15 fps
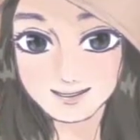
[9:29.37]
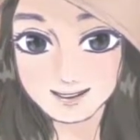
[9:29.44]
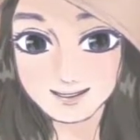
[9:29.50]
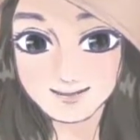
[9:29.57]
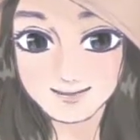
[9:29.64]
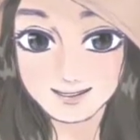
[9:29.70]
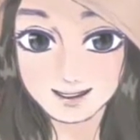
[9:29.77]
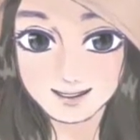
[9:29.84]

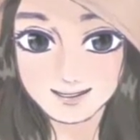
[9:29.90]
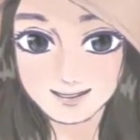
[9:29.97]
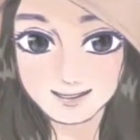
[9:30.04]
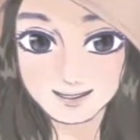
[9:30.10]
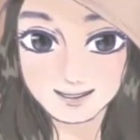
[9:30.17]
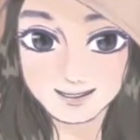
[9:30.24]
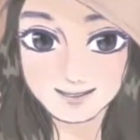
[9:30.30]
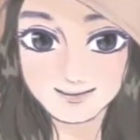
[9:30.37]

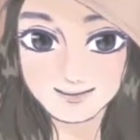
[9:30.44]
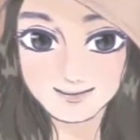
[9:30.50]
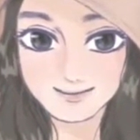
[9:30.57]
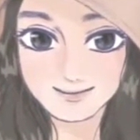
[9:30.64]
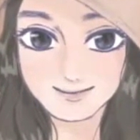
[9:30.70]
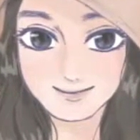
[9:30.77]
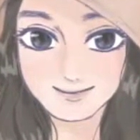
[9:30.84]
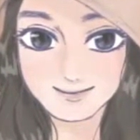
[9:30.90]
Amanda.
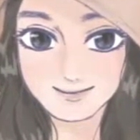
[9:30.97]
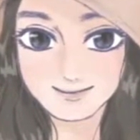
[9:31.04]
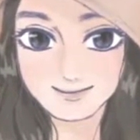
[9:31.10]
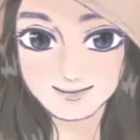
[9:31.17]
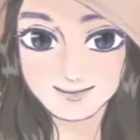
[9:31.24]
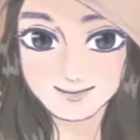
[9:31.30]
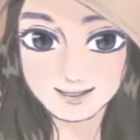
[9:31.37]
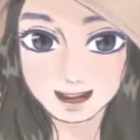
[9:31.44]

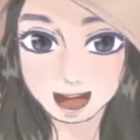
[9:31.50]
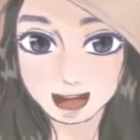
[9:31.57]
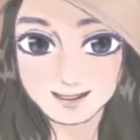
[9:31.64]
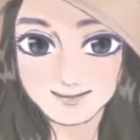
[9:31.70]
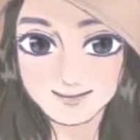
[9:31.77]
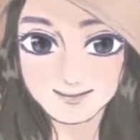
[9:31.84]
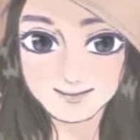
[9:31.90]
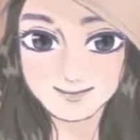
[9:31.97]

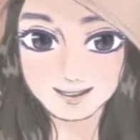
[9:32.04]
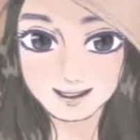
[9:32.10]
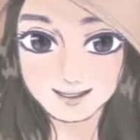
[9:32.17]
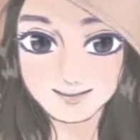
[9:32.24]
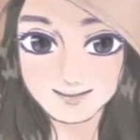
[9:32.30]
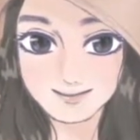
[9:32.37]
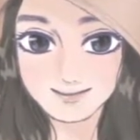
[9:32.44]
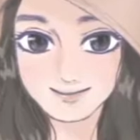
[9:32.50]
Apple pie.
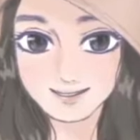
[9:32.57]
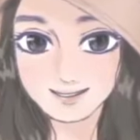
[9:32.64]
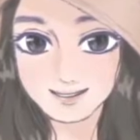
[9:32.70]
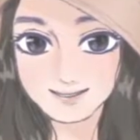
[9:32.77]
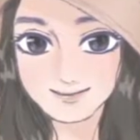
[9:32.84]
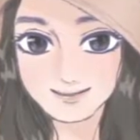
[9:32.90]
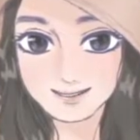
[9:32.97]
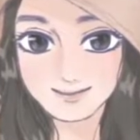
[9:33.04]
Wait, wait, I
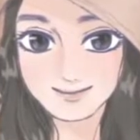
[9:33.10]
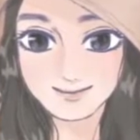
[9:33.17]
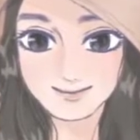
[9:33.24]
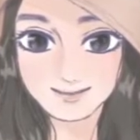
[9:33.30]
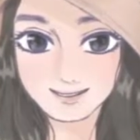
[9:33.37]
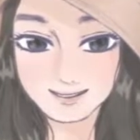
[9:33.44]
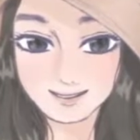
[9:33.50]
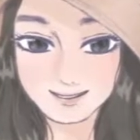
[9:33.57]
don't have
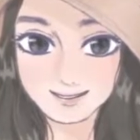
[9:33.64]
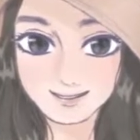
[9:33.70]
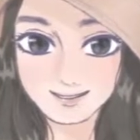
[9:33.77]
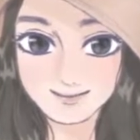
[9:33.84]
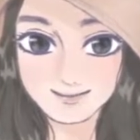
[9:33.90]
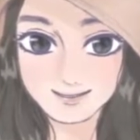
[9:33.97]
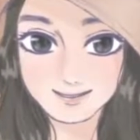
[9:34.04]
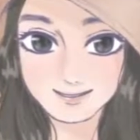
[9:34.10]
yet the...
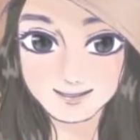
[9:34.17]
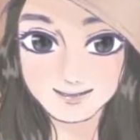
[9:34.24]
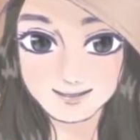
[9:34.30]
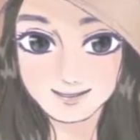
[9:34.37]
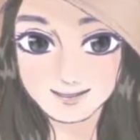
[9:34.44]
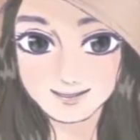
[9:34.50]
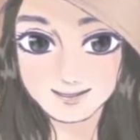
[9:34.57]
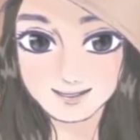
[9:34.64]

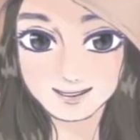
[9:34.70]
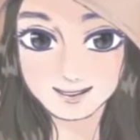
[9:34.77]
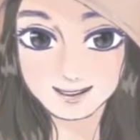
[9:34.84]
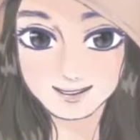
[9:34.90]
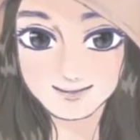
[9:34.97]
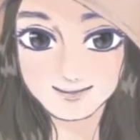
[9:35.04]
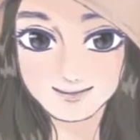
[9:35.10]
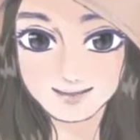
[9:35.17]
Does
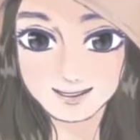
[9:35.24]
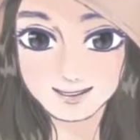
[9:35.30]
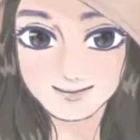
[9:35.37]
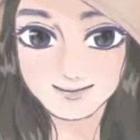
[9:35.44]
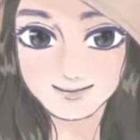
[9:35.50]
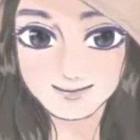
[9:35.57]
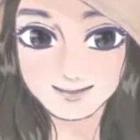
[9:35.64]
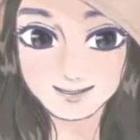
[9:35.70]
anyone
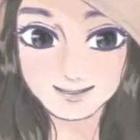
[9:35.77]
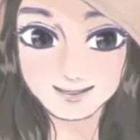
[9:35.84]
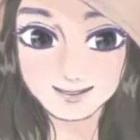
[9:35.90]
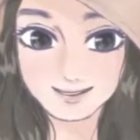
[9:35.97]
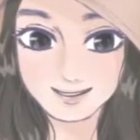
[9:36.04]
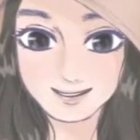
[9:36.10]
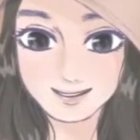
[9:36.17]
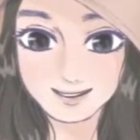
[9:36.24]
actually read
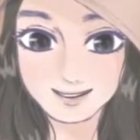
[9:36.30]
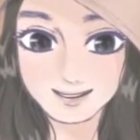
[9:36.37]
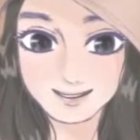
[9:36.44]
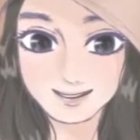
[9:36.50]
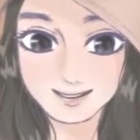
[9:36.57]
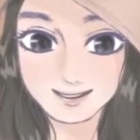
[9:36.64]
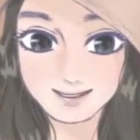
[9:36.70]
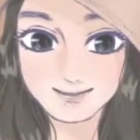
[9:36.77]
this thing?
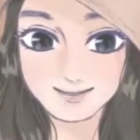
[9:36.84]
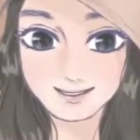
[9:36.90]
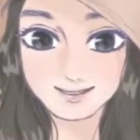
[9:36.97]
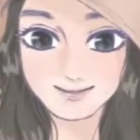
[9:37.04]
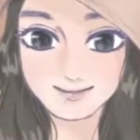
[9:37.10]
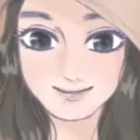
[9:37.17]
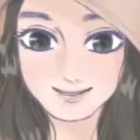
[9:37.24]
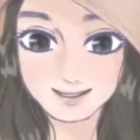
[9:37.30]

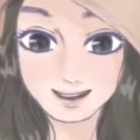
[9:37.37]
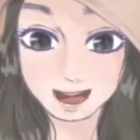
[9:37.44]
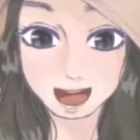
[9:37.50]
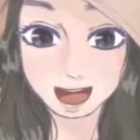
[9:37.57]
Whatever.